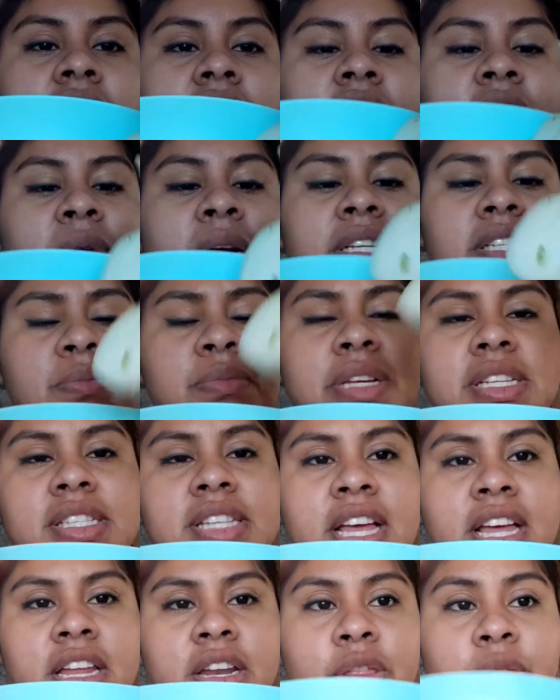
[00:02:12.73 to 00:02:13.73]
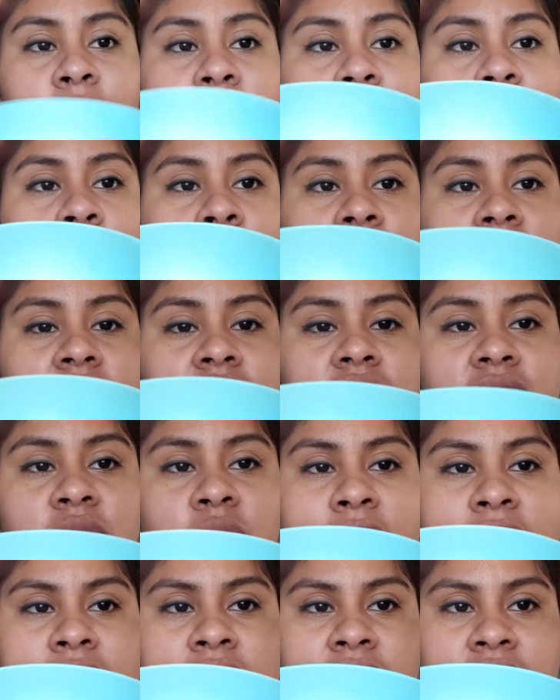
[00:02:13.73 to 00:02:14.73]
The recipe said 3/4,
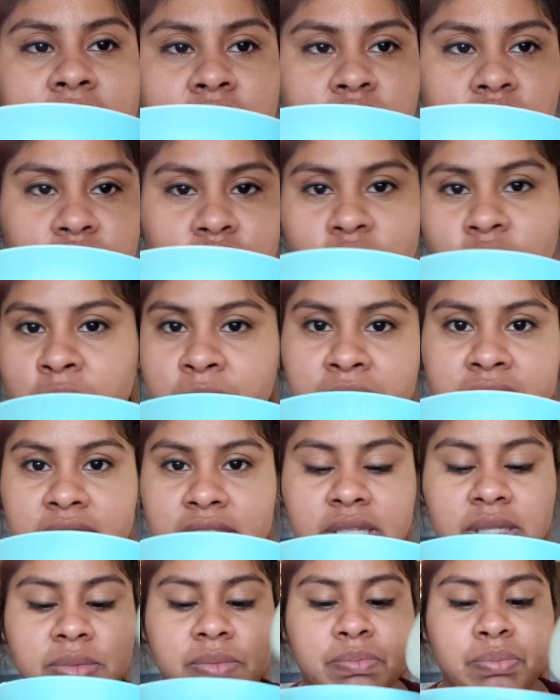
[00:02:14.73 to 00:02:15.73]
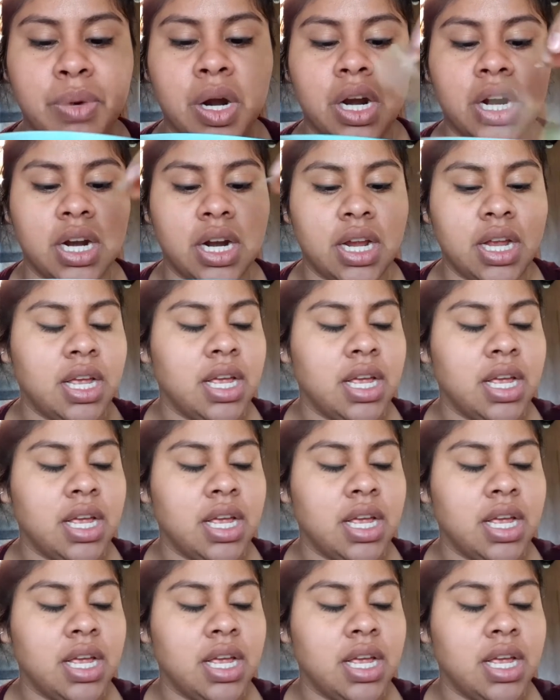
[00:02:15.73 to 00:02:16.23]
so I didn't use this part.